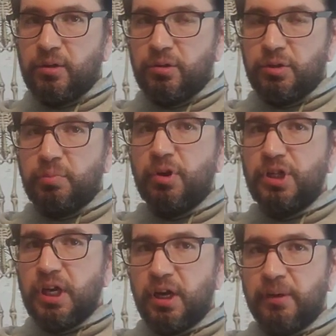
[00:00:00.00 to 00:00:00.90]
you just
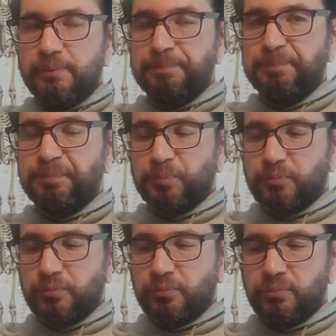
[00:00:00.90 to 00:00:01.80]
push here.
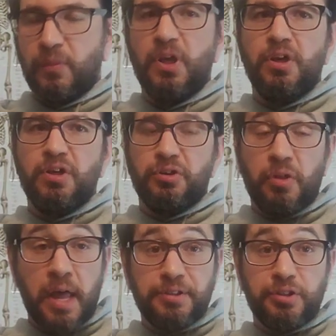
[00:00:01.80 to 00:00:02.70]
So
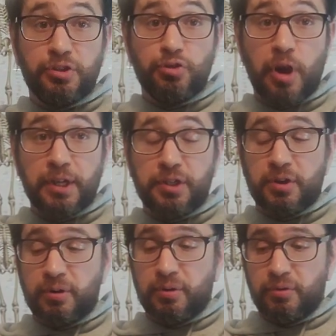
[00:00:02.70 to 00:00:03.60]
that's a
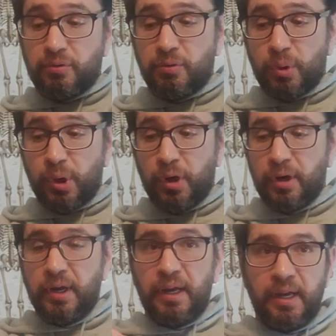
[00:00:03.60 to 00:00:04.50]
stretch for your
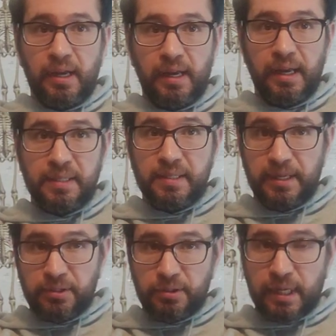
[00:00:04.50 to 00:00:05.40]

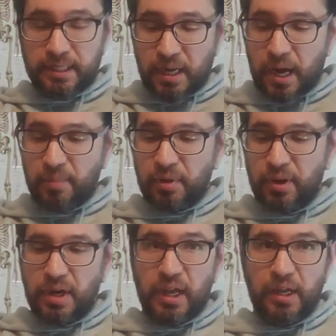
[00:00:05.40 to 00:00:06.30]
extensors at top
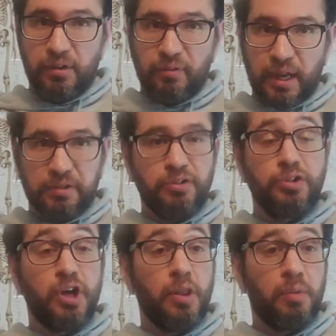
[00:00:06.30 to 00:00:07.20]
and your
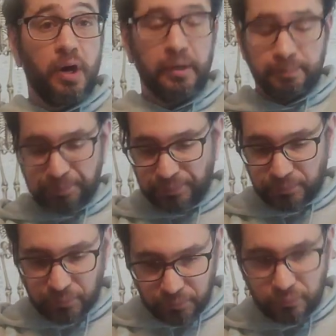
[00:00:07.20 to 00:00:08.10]
flexors on the bottom.
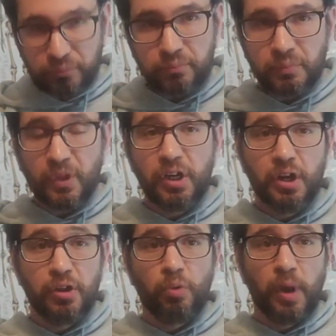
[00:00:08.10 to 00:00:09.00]

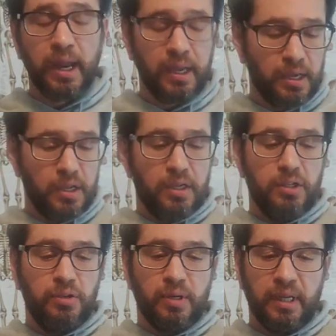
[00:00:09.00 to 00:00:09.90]
Another way
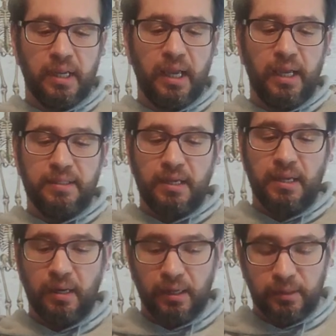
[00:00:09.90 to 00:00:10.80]
you can get
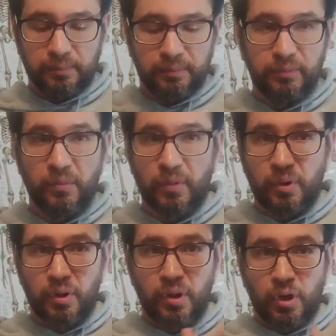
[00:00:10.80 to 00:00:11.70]

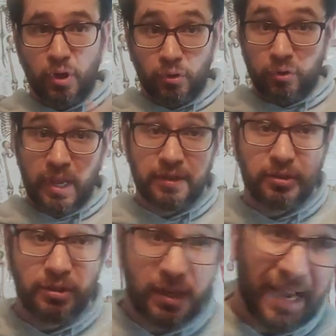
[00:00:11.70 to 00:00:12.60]

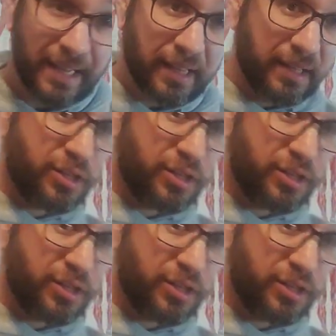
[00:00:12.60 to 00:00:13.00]
flexors, I like